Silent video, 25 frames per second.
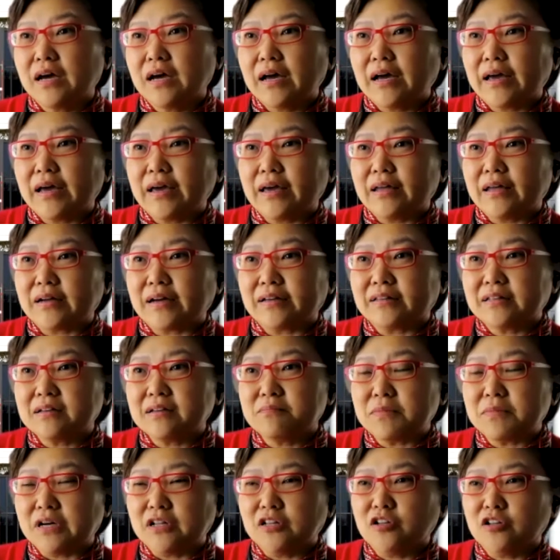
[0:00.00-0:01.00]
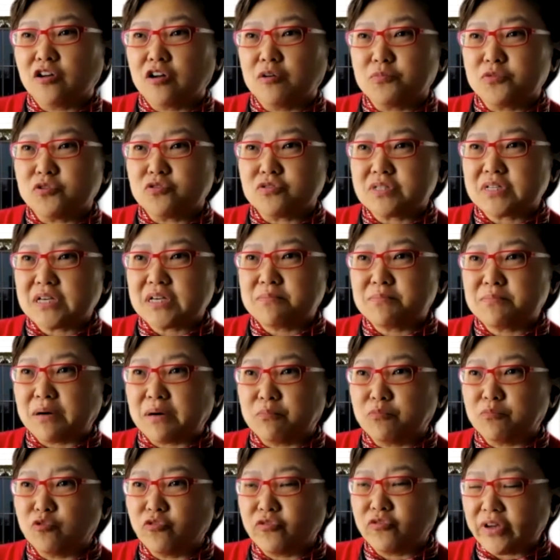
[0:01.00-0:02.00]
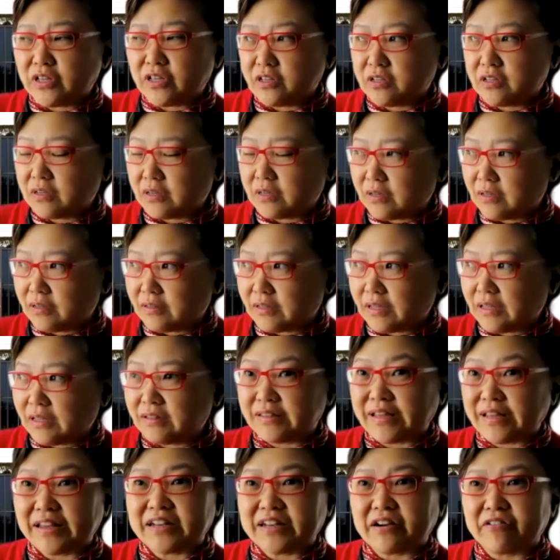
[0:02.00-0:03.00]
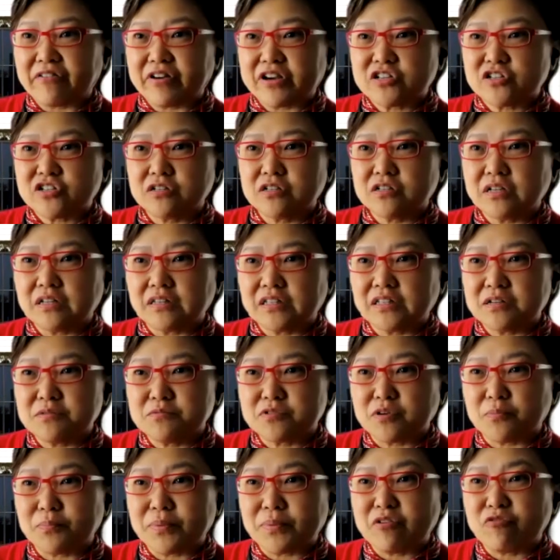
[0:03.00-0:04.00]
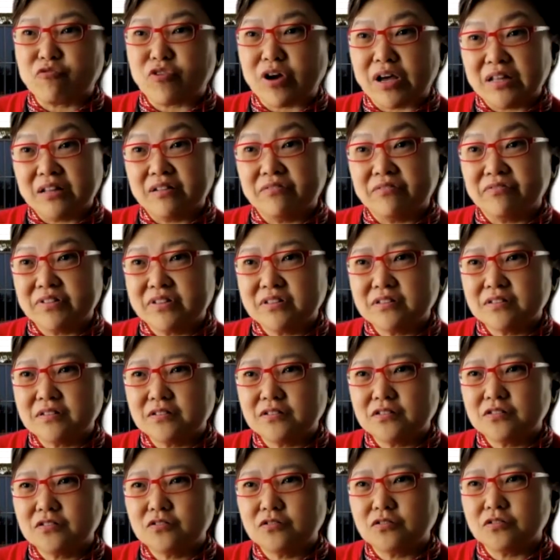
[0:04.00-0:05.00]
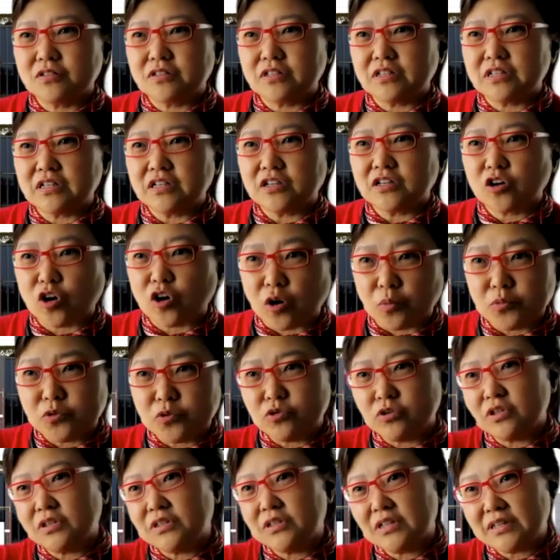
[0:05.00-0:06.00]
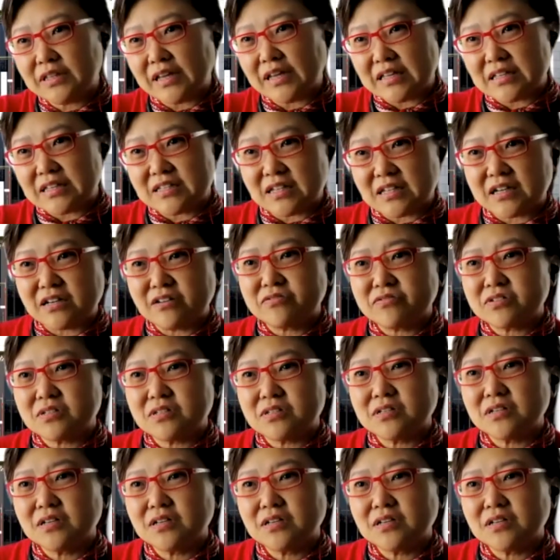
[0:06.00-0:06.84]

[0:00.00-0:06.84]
And I think a lot of museums are moving in that direction in terms of being relevant to the community that it serves.